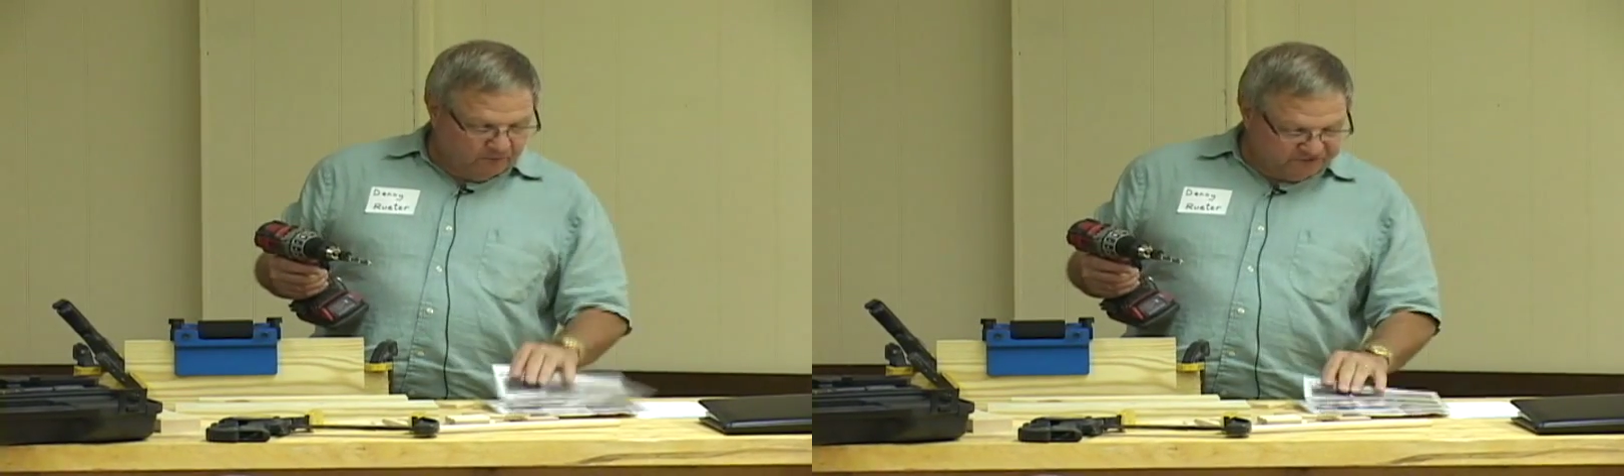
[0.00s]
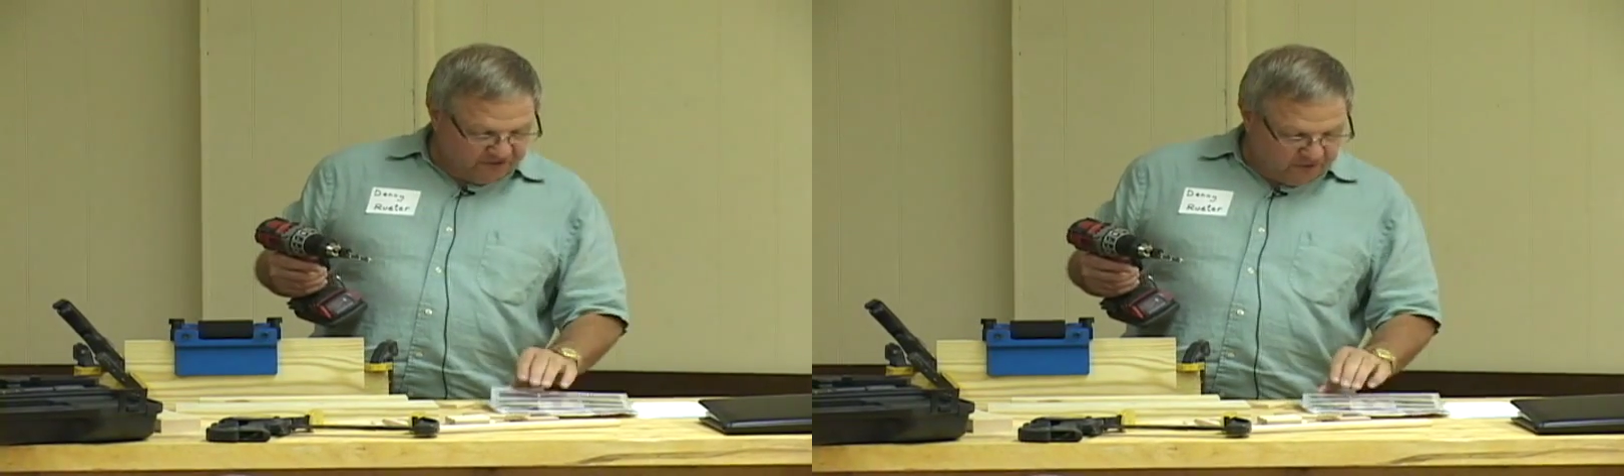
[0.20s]

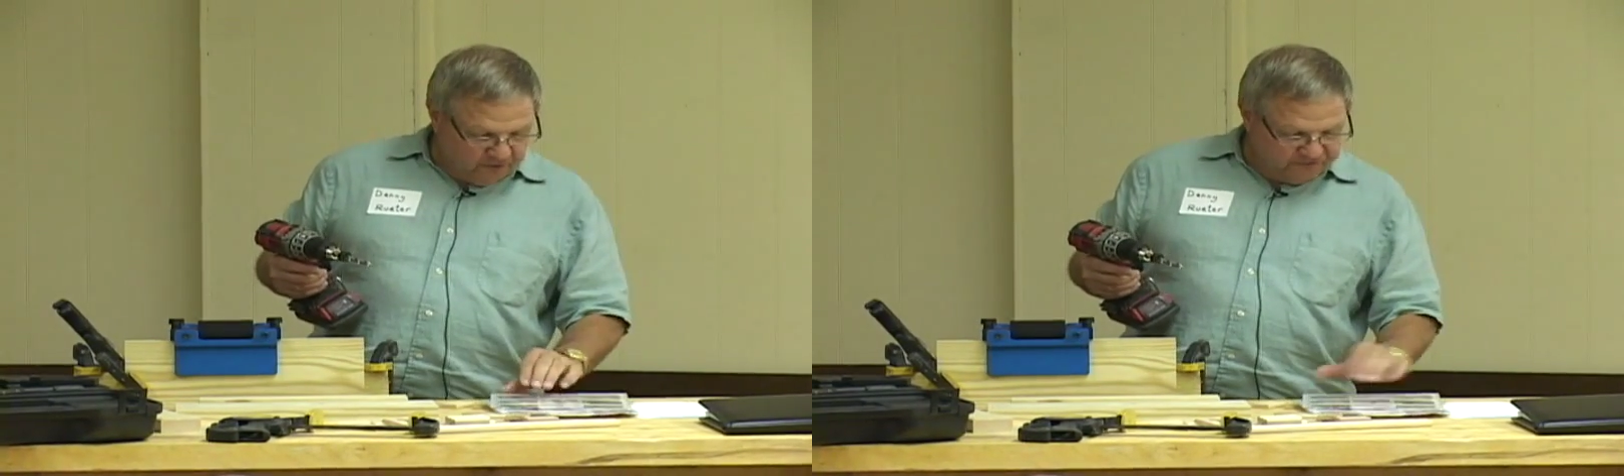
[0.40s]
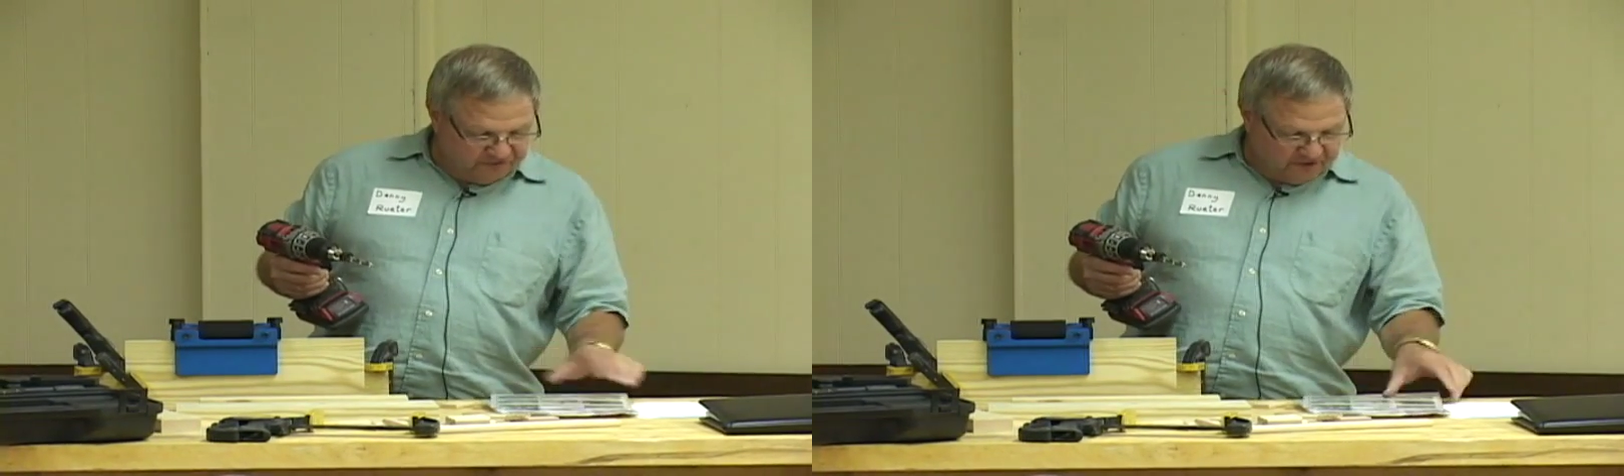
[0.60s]
which
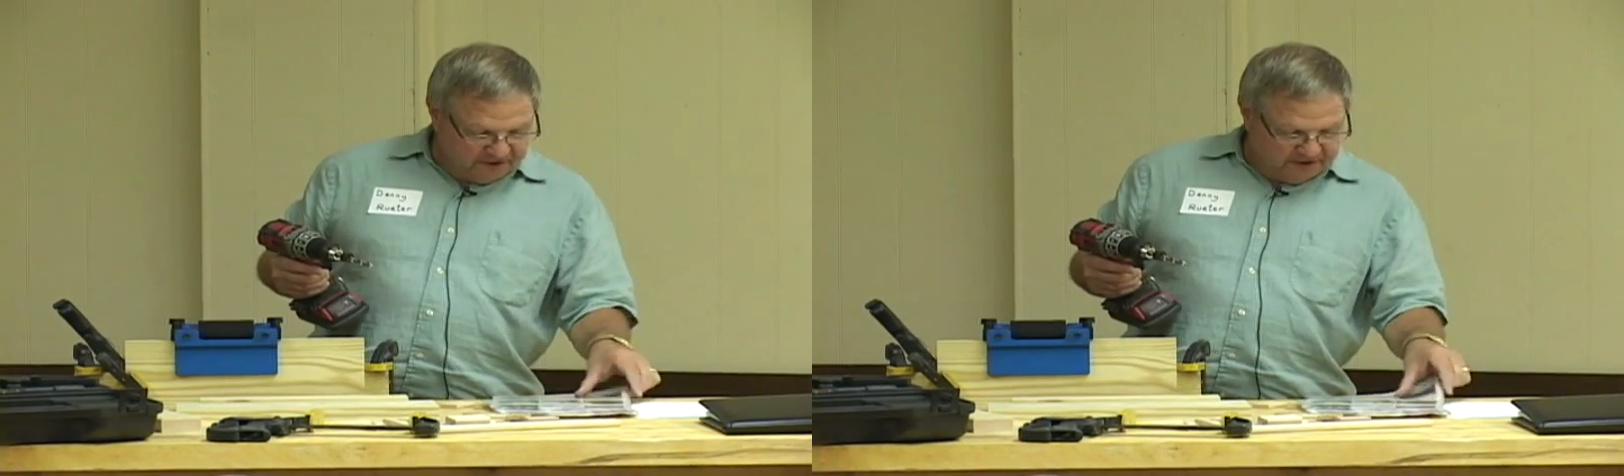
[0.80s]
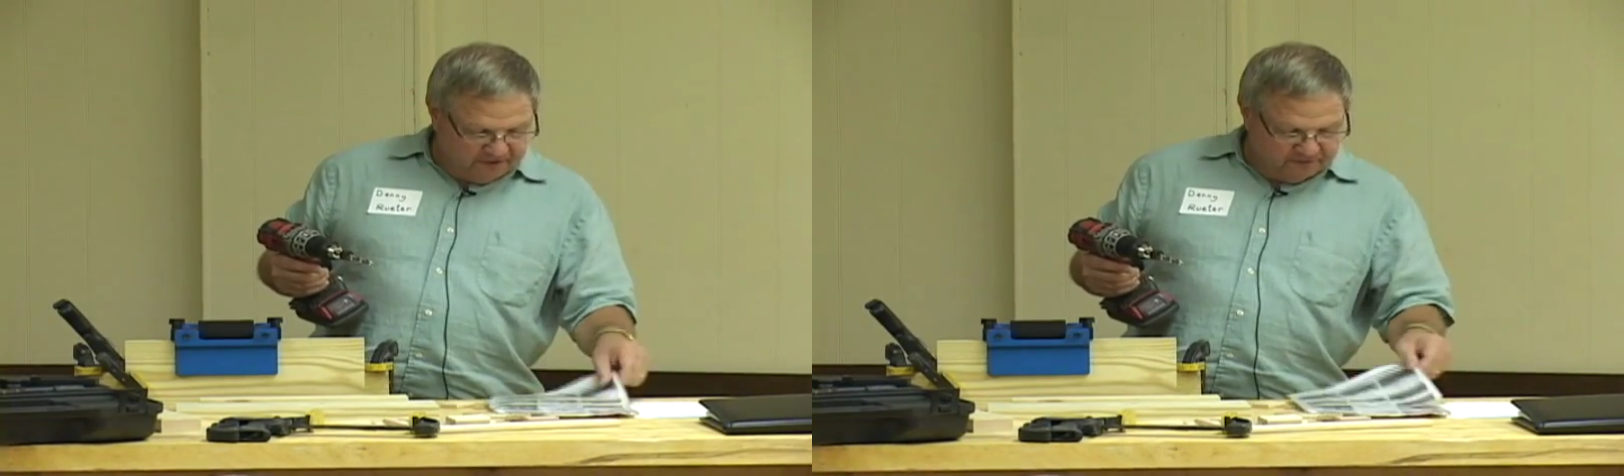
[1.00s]
holes you're
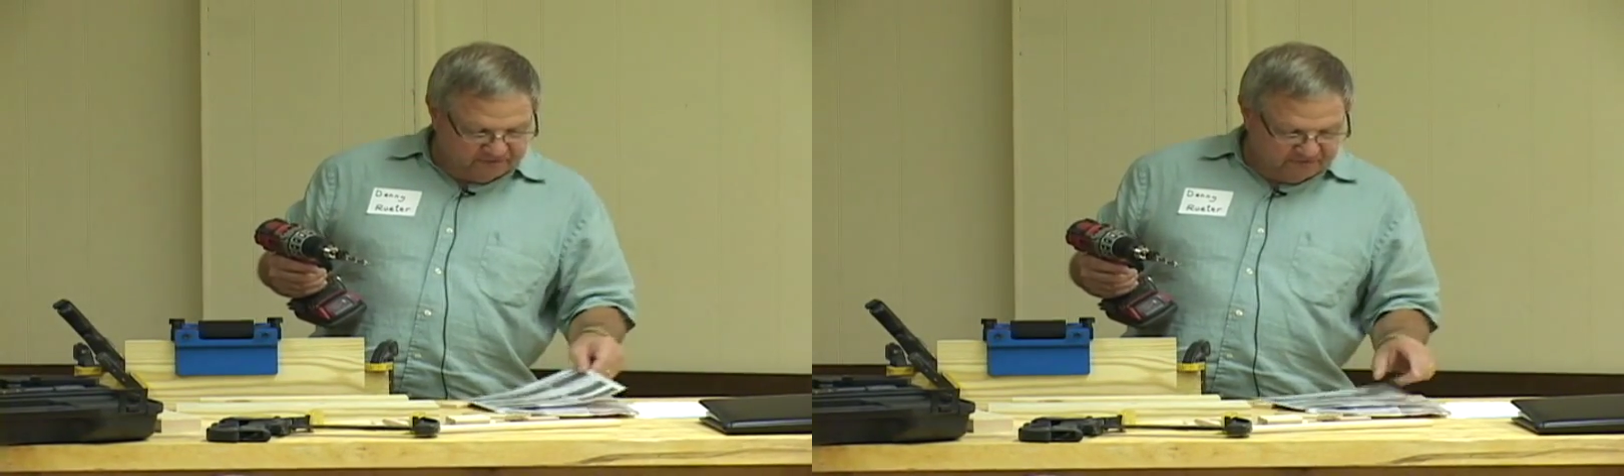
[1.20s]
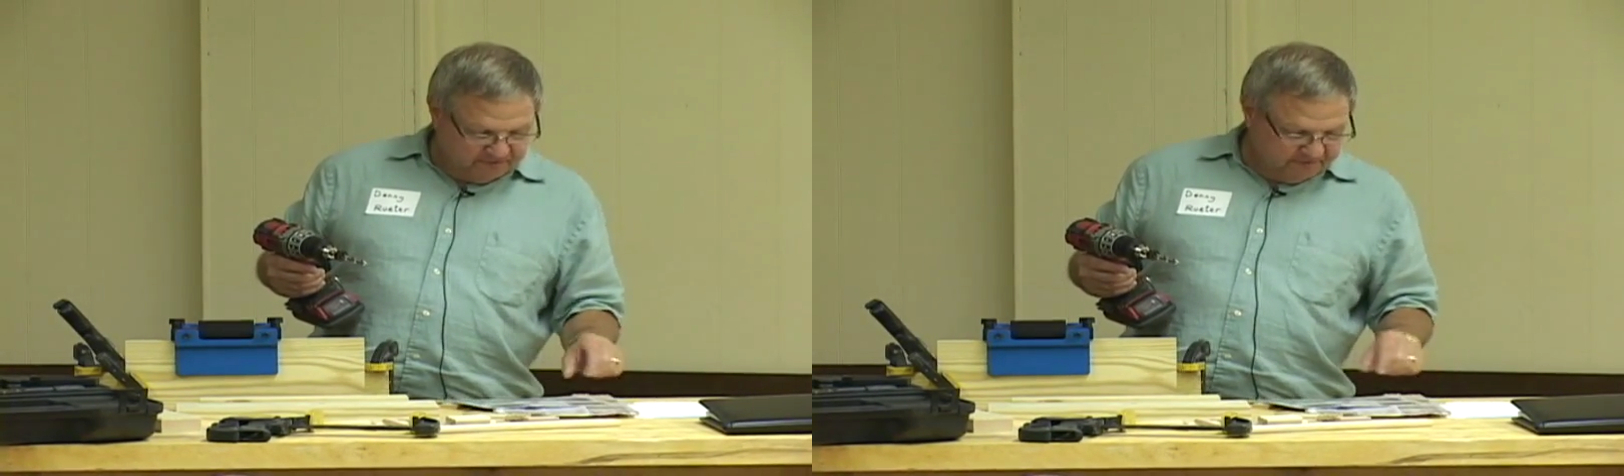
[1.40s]
going to
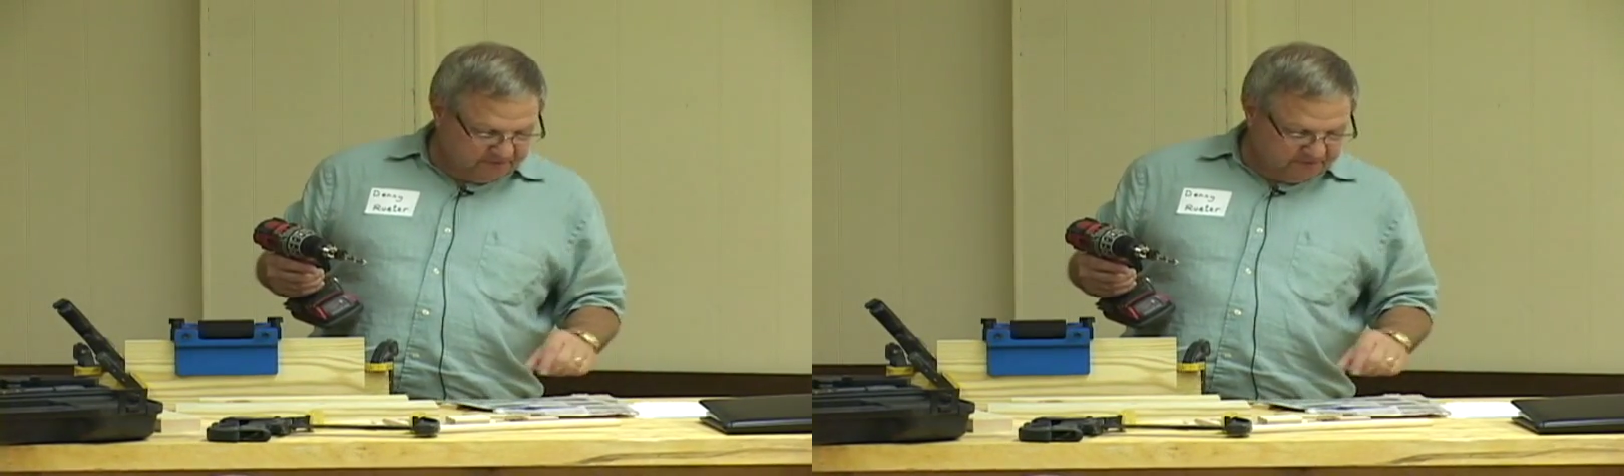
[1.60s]
use.